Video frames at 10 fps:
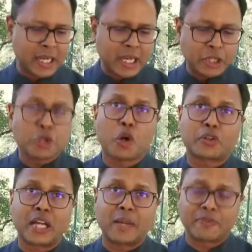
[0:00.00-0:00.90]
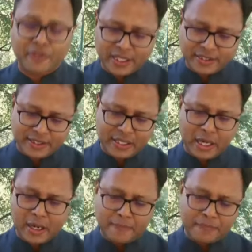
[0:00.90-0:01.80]
New York Times first,
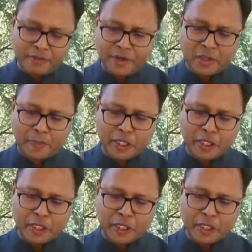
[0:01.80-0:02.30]
uh, the front